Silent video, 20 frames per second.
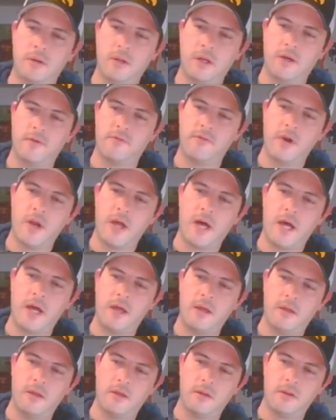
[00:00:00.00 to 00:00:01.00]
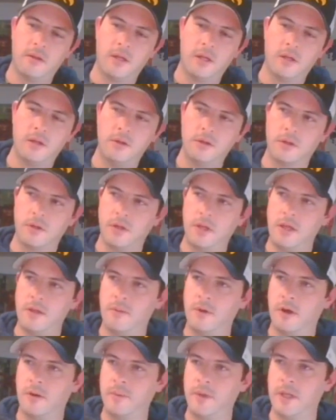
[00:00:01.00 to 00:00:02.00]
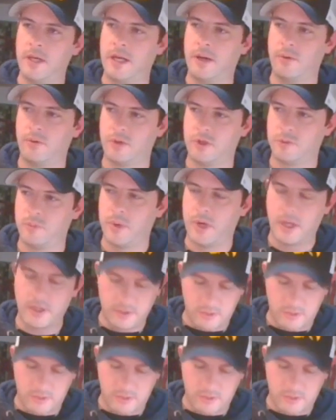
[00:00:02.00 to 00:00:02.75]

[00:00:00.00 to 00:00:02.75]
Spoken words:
If not, then you can email me and I will respond